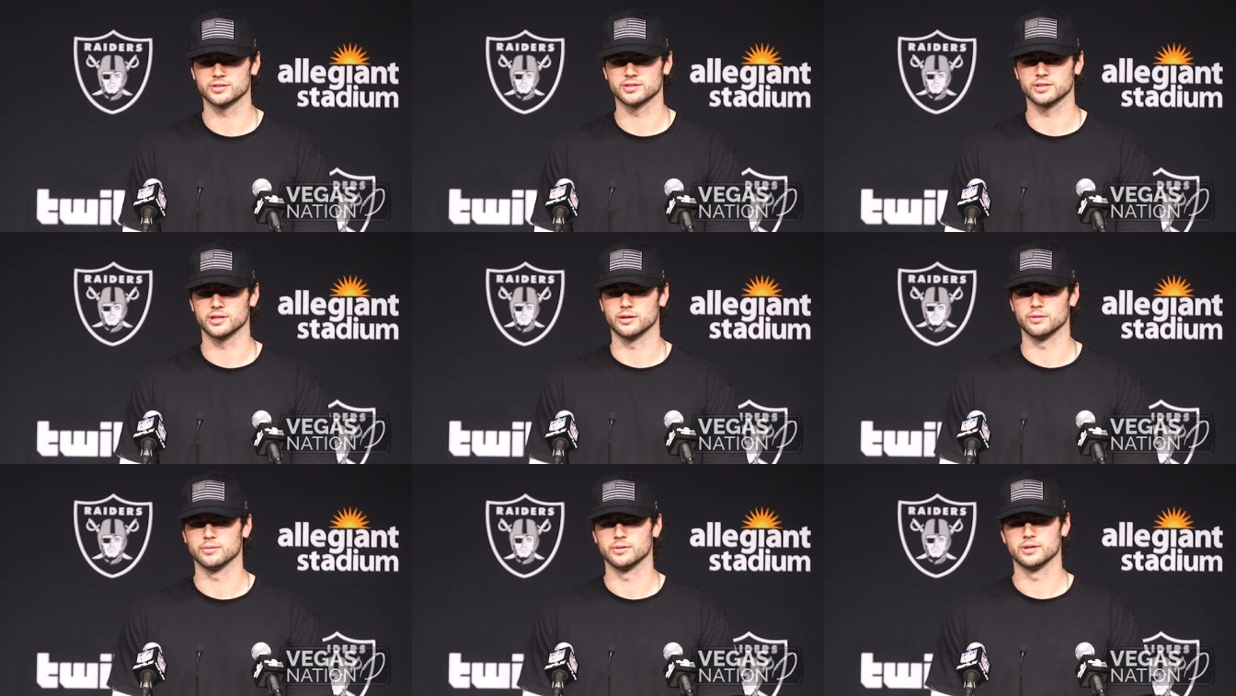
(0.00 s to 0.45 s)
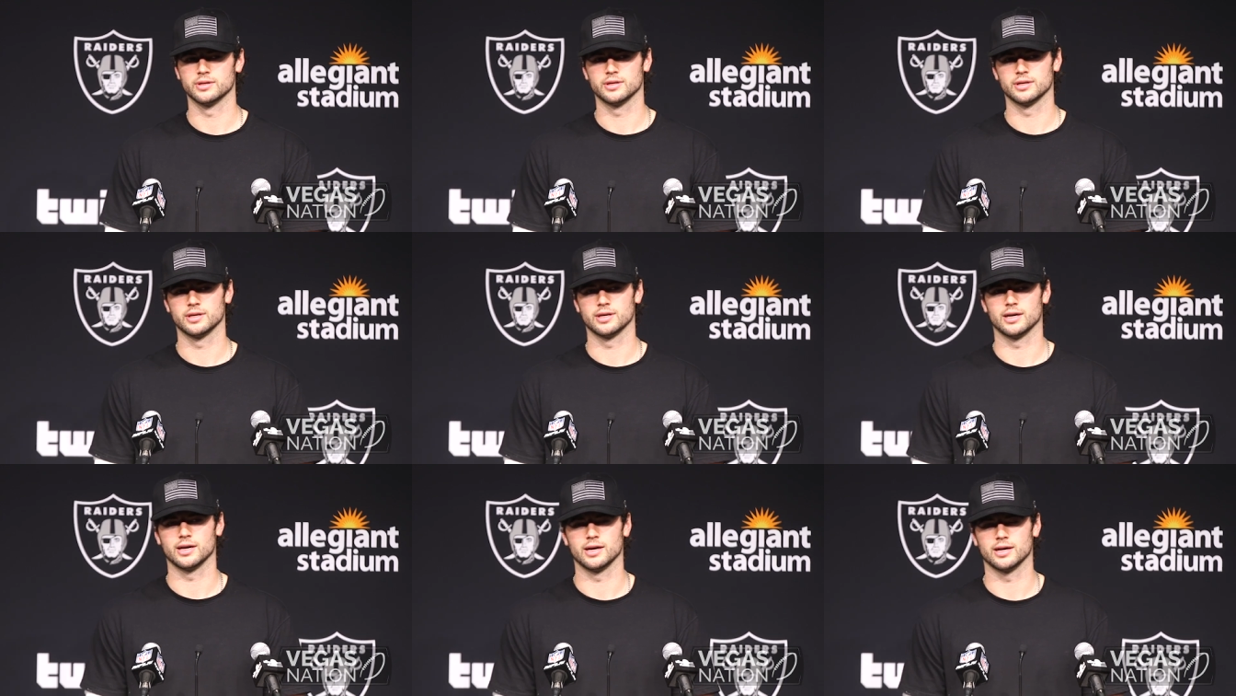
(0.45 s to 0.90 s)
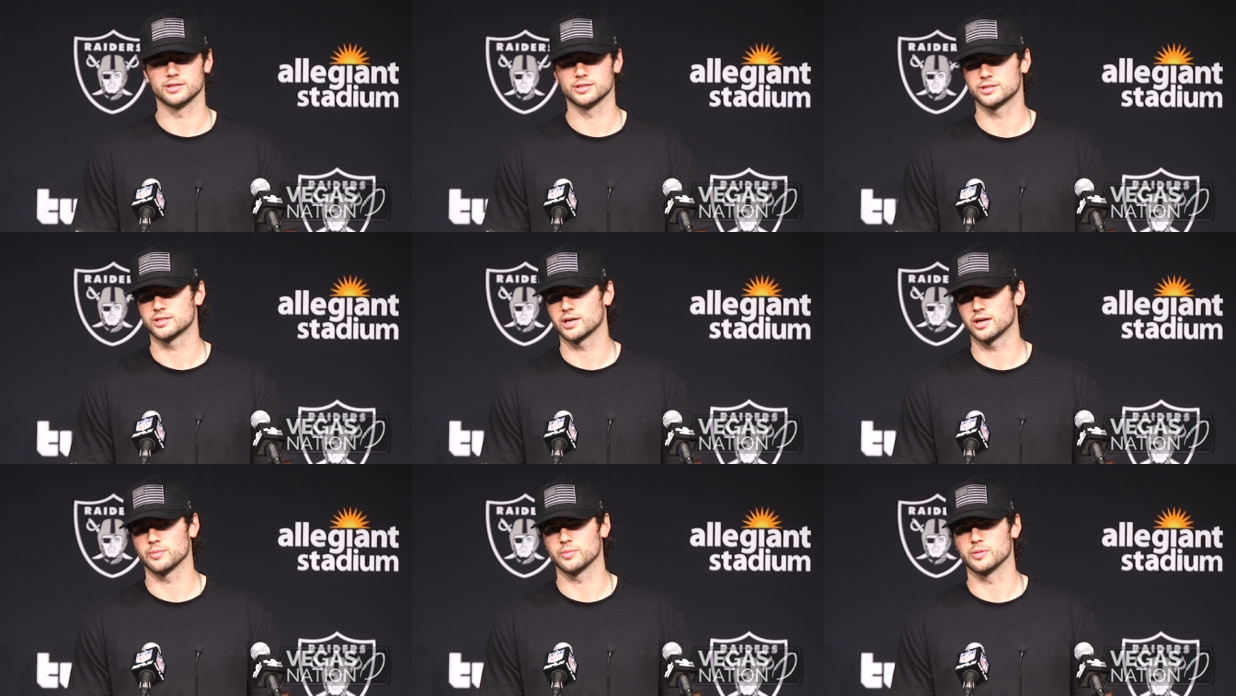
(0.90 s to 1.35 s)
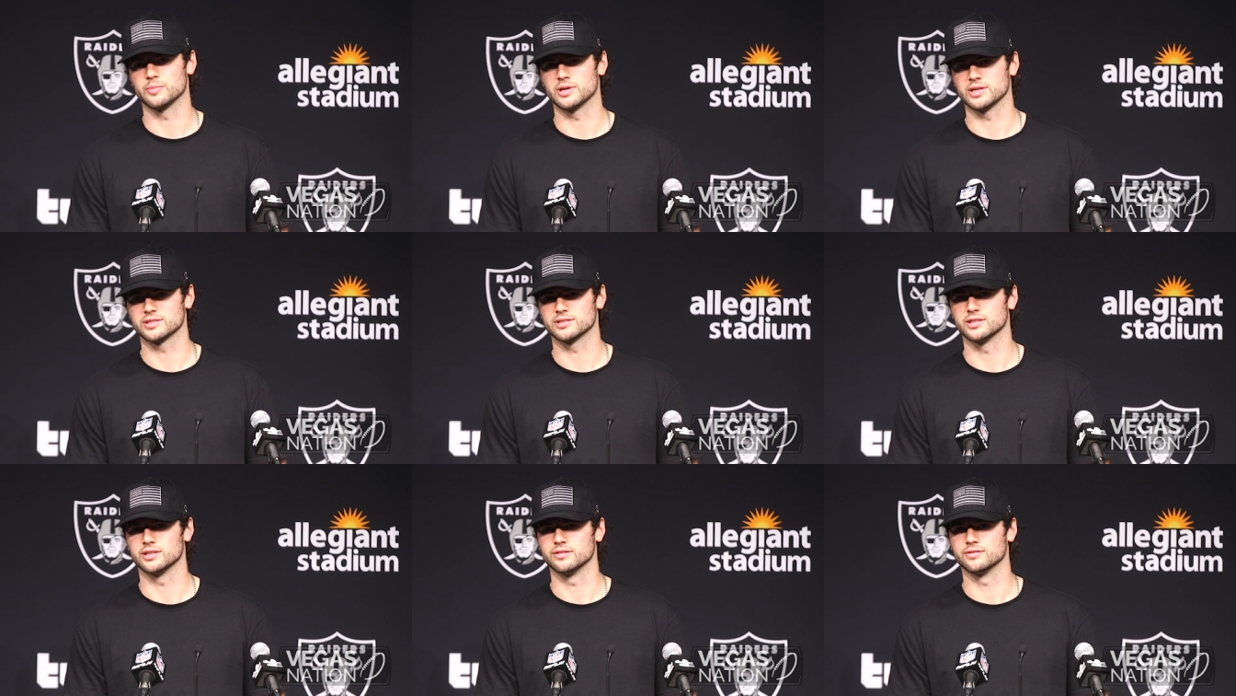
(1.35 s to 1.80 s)
So just try to be
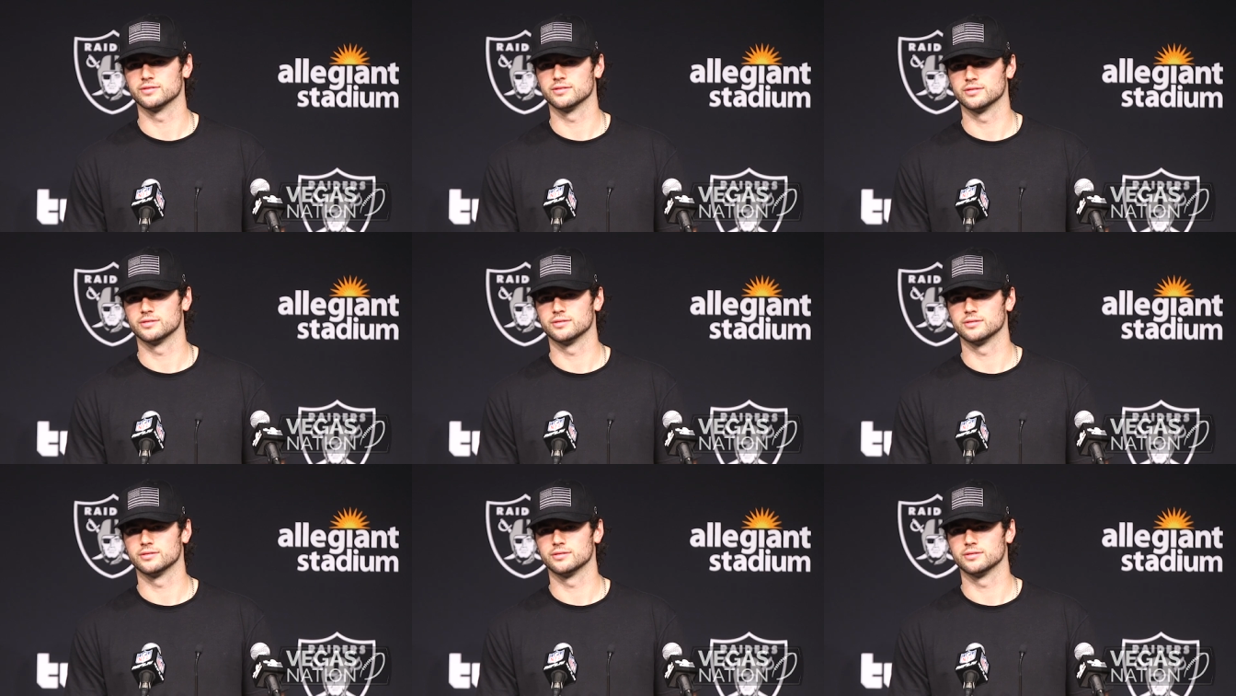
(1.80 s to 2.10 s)
myself.